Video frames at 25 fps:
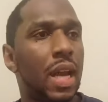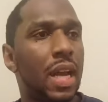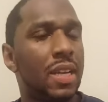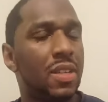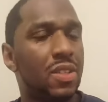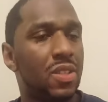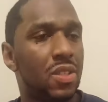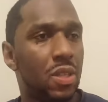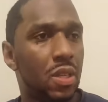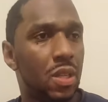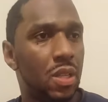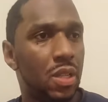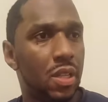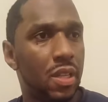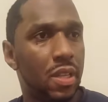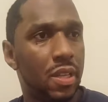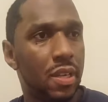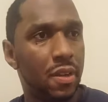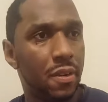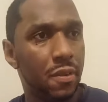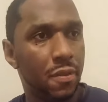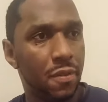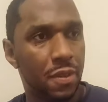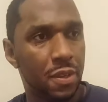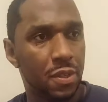I used to
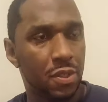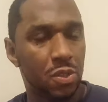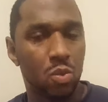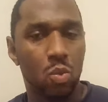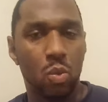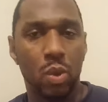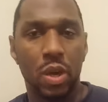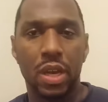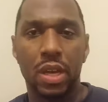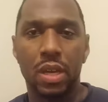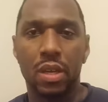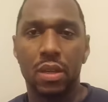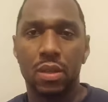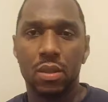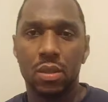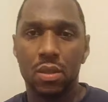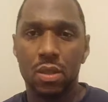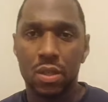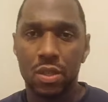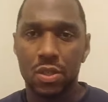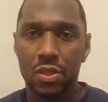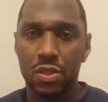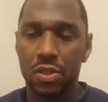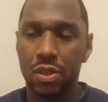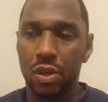live this way
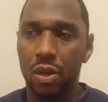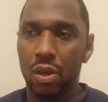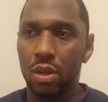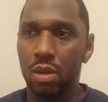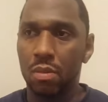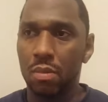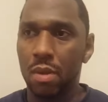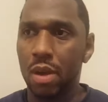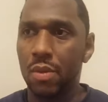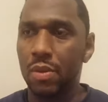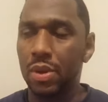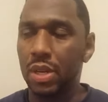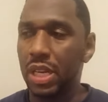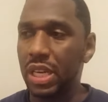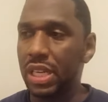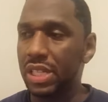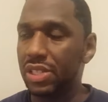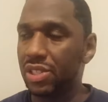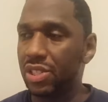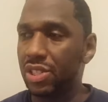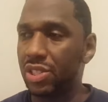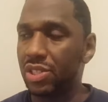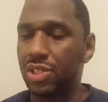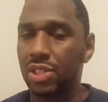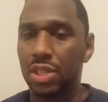concerning my
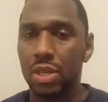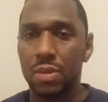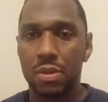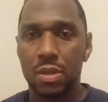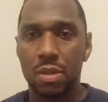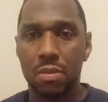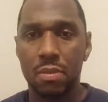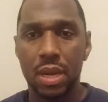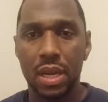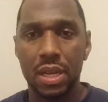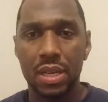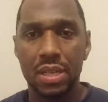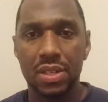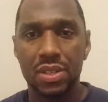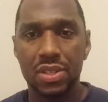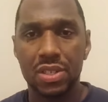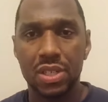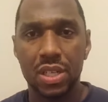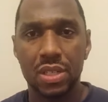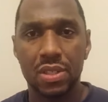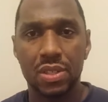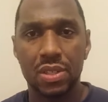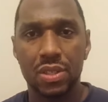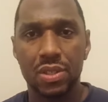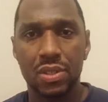relationships and my
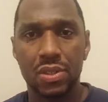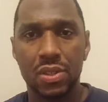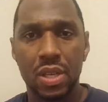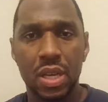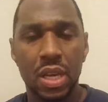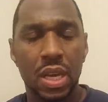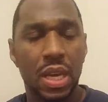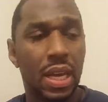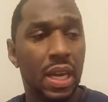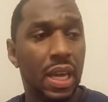decisions.